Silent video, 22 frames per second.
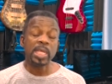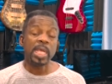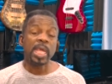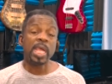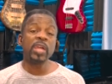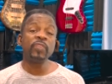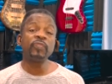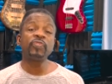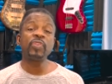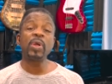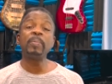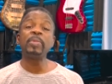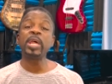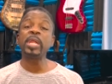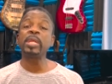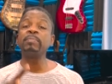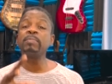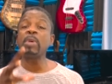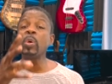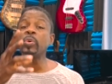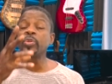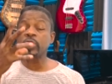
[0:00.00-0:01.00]
And from that
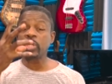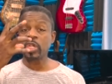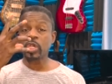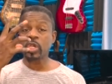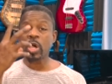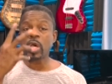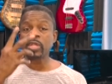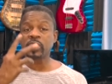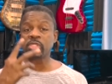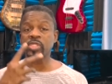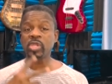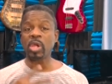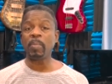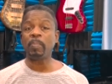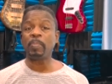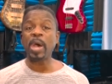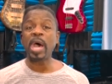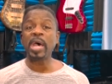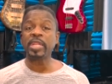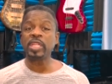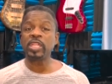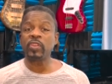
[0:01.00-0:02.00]
emotion, it causes our
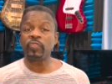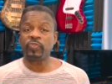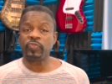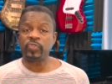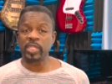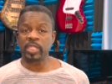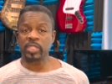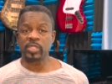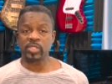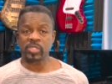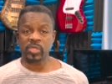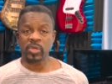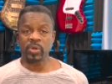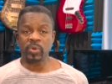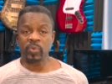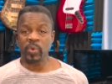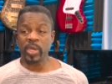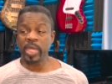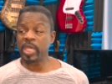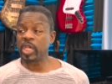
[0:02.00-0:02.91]
body to feel a certain way.